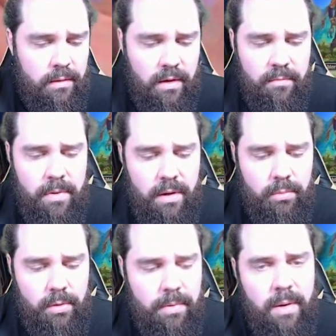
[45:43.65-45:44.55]
I love being
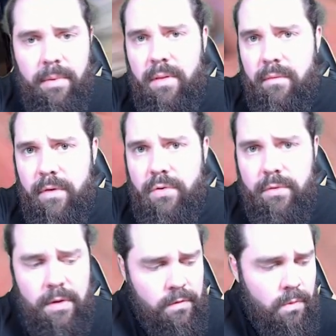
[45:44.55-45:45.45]
able to pop on the
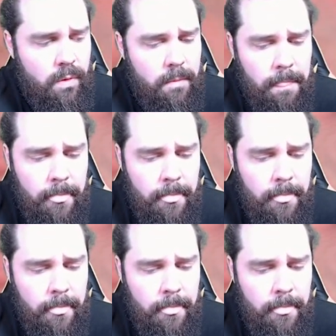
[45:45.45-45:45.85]
official Discord,